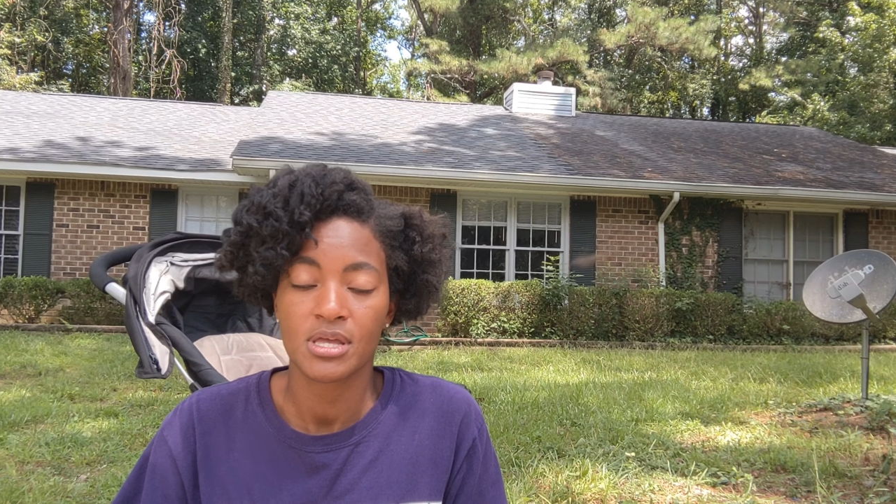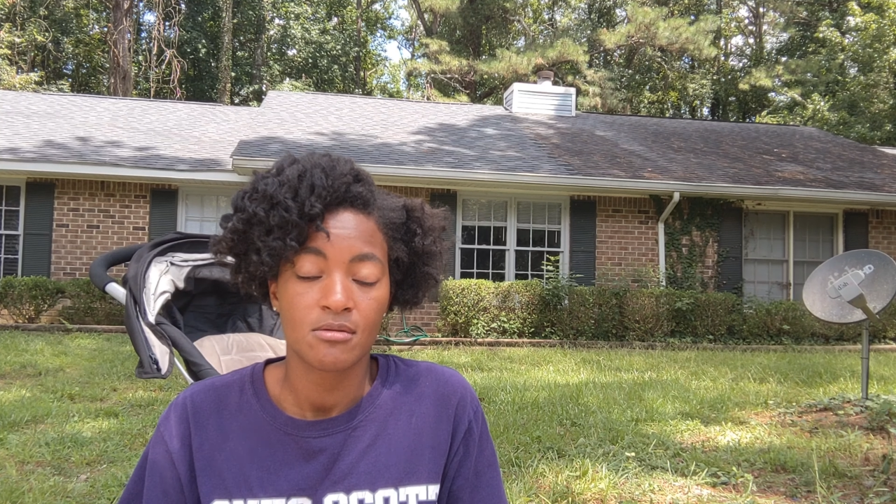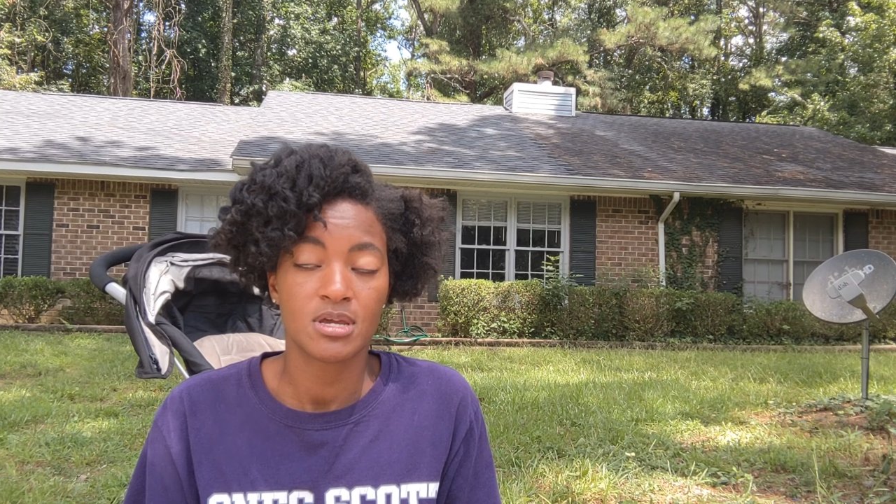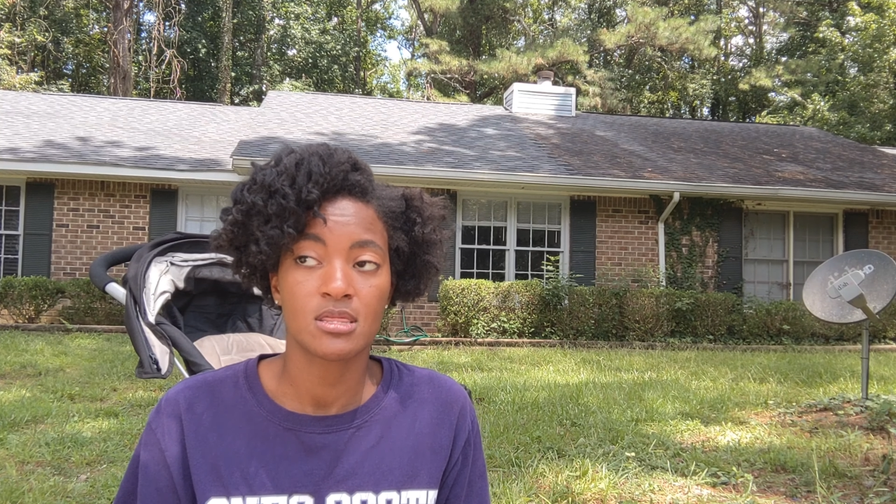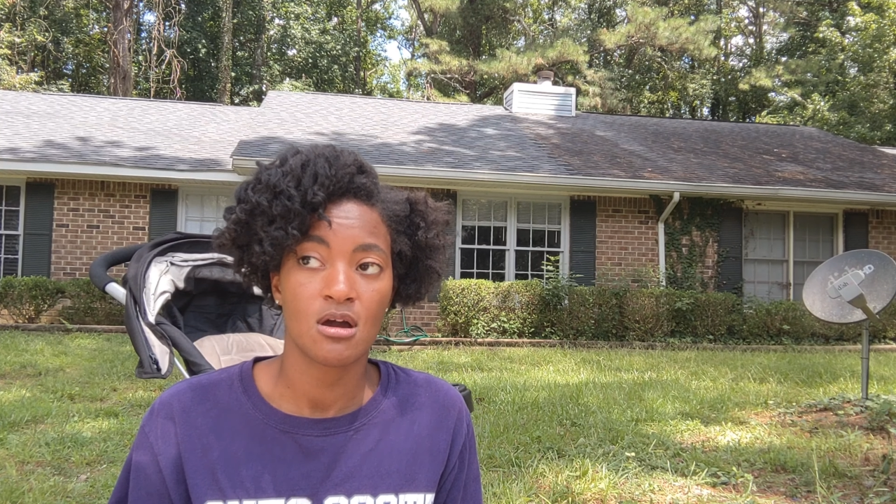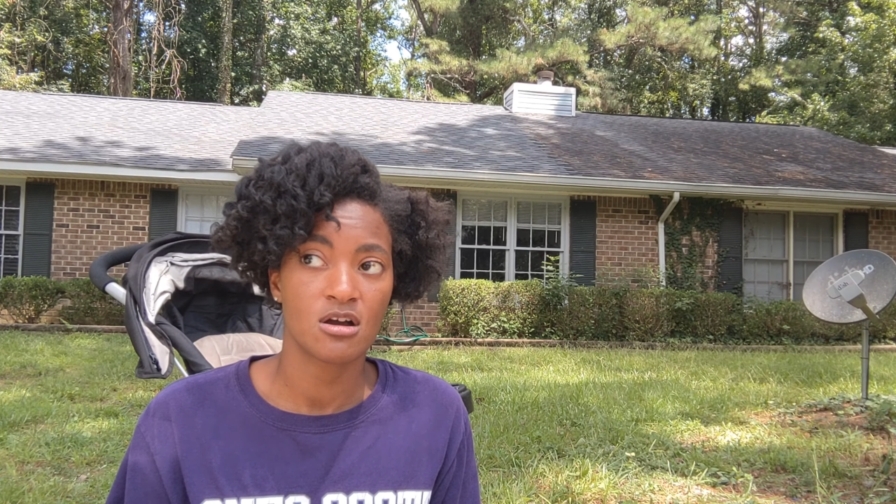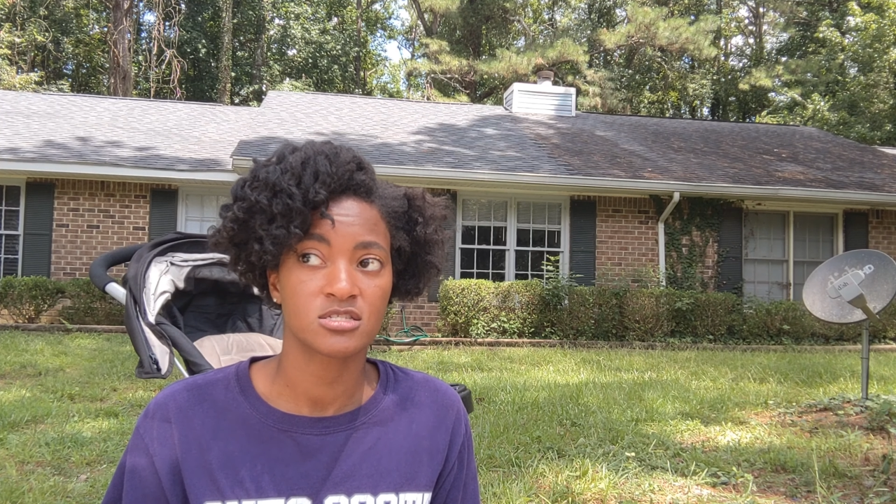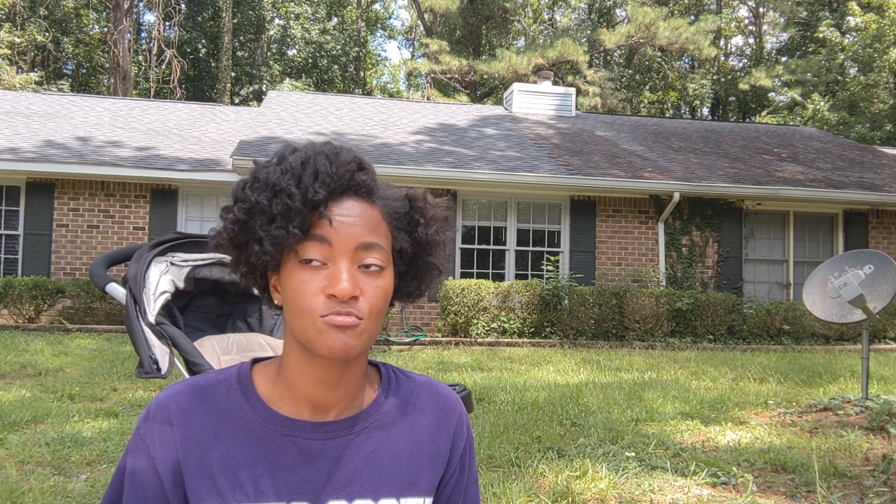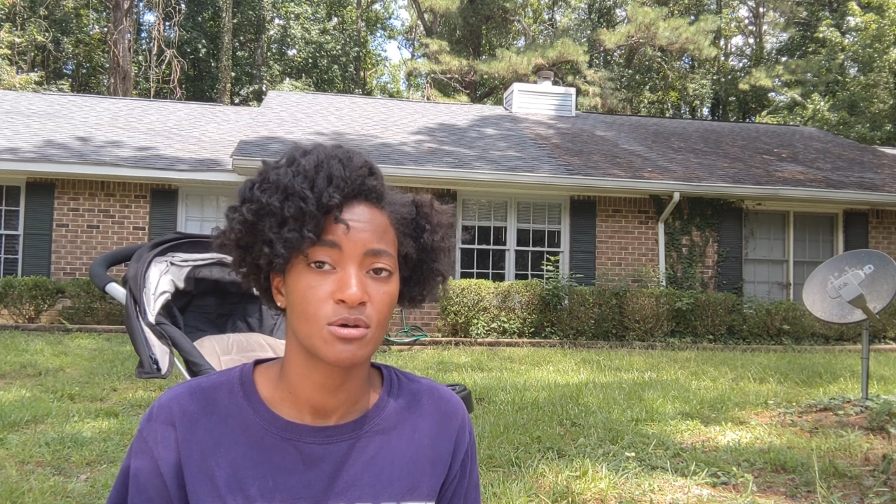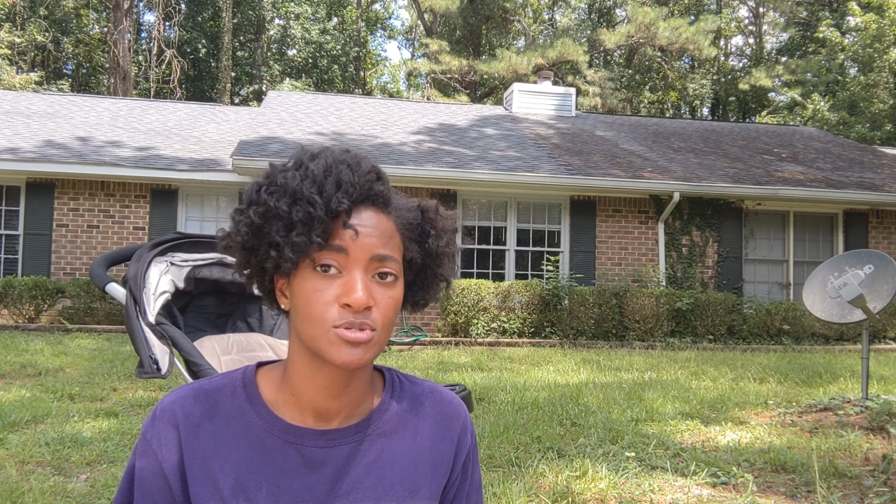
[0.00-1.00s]
But I mean, there are
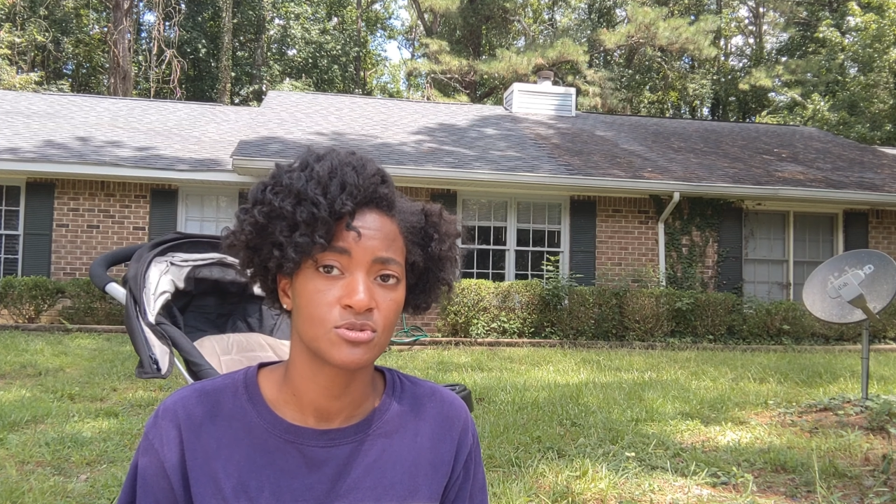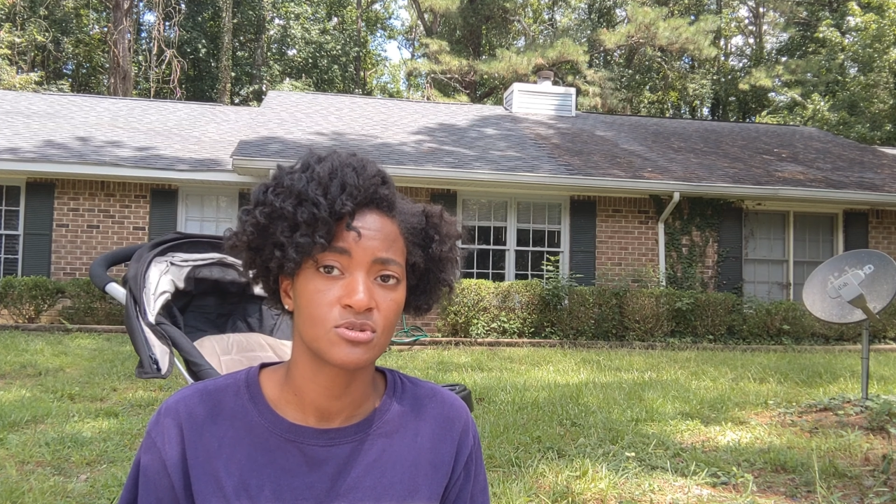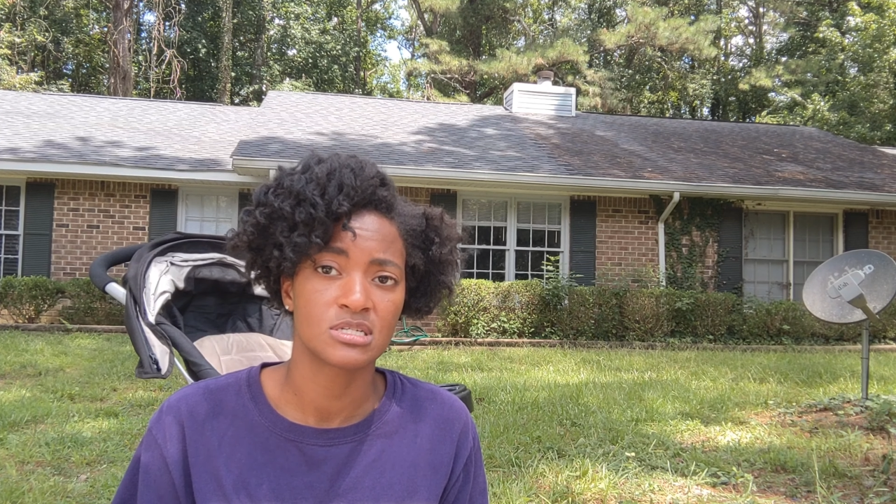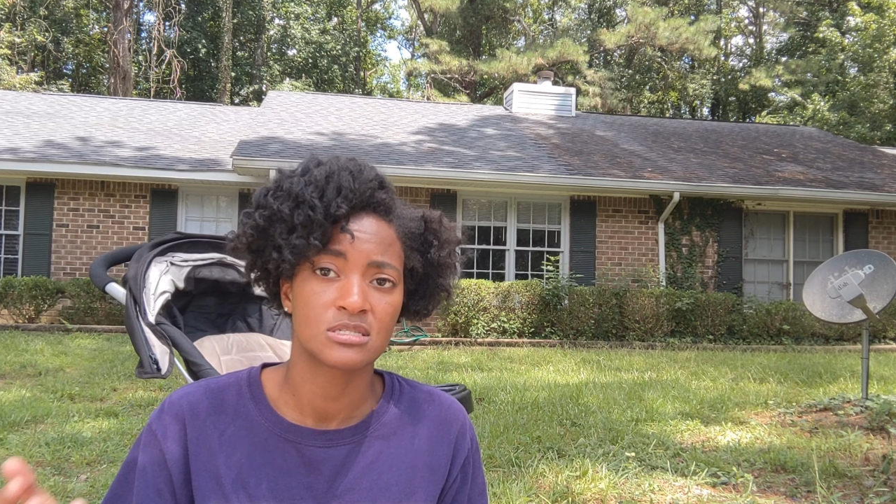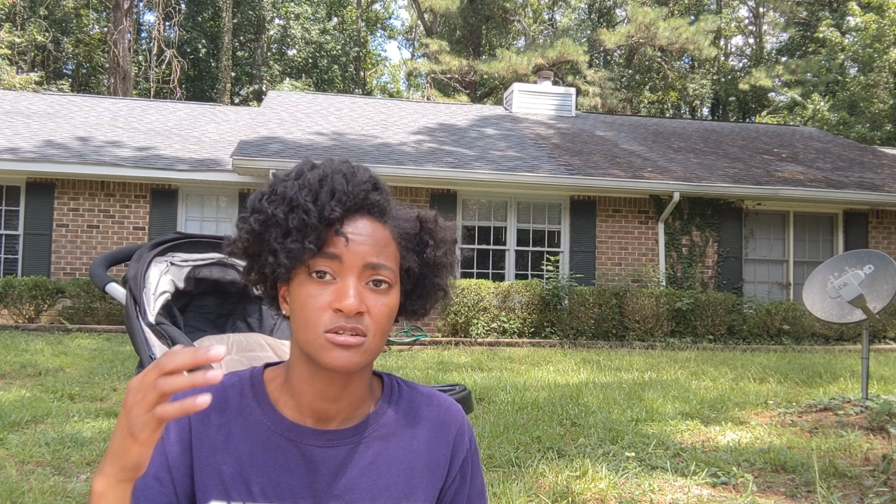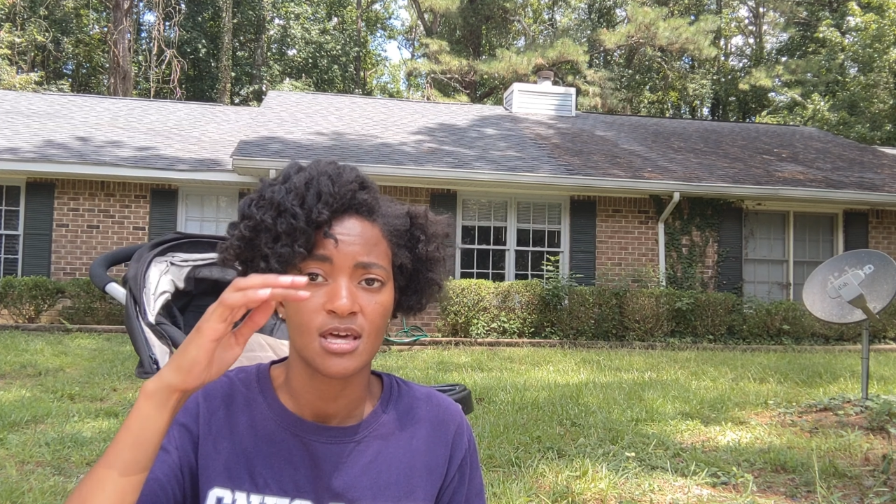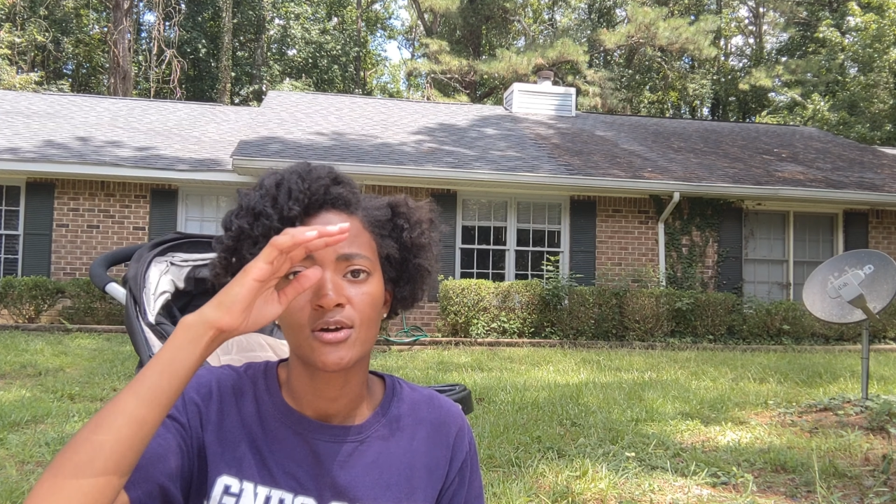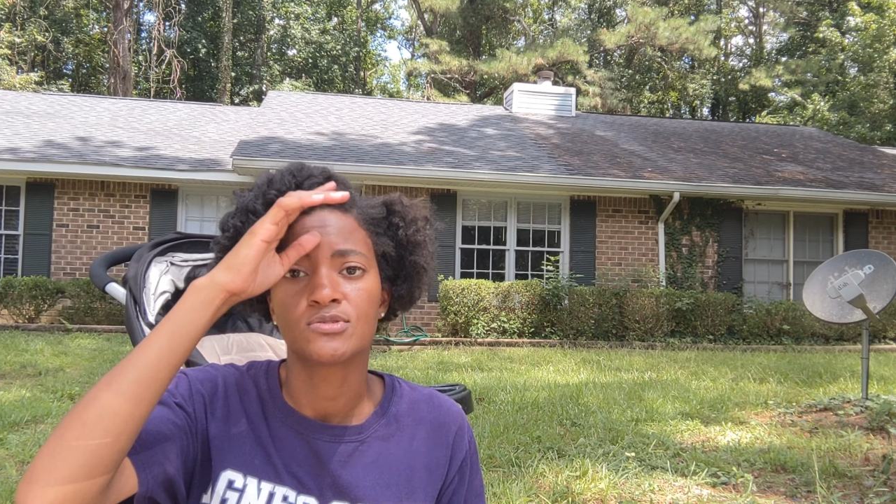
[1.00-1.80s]
some moms who do consider that,